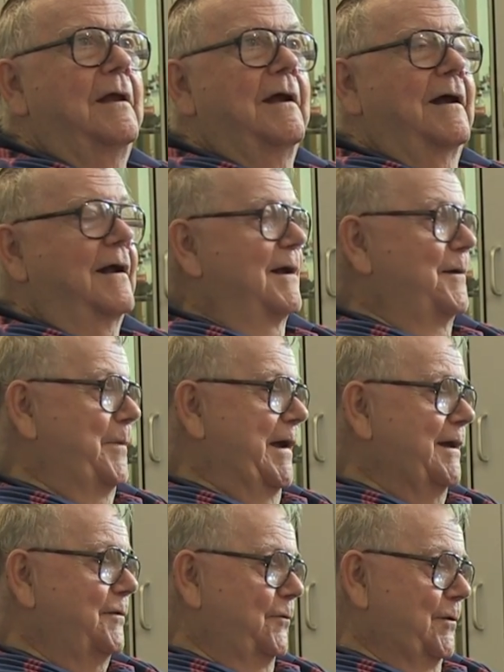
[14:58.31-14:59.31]
Really? I got
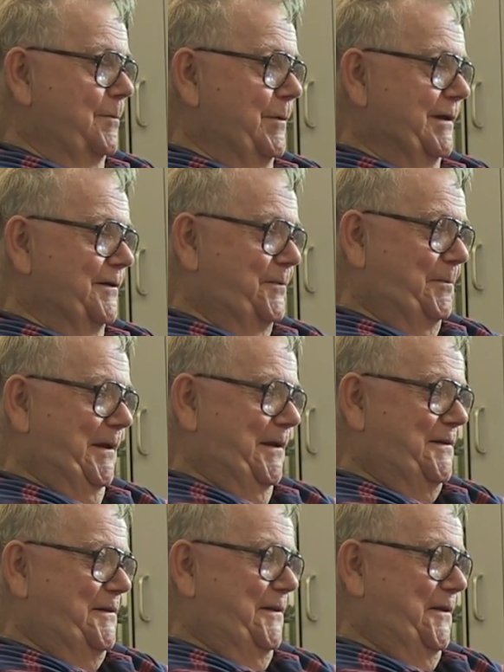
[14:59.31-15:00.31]
back, though. I made a
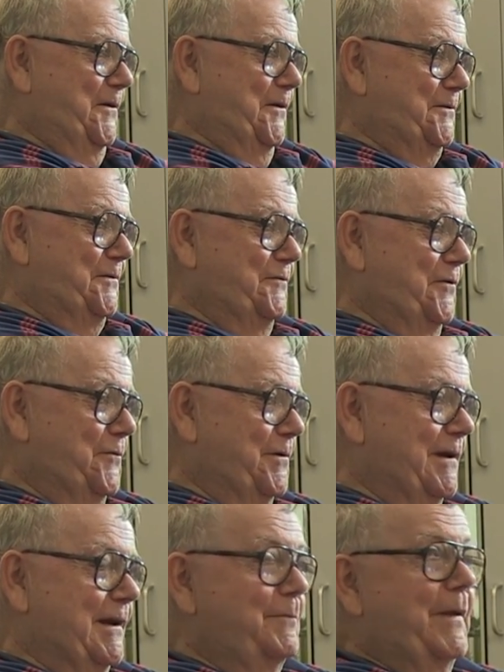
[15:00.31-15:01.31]
speech to the Austin
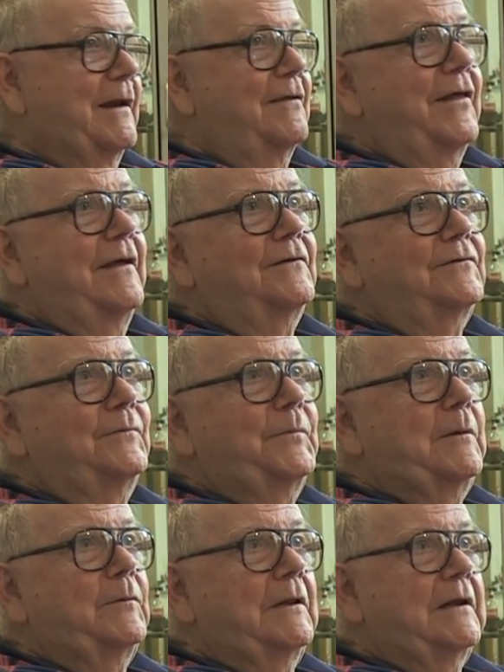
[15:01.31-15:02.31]
Rotary Club, about 1,000
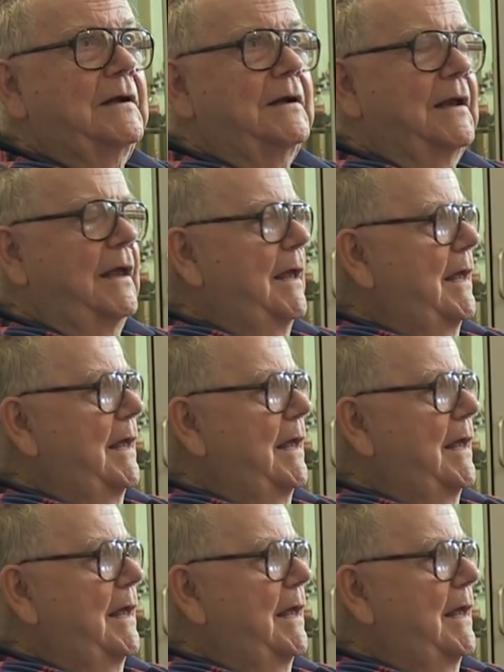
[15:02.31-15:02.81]
people there.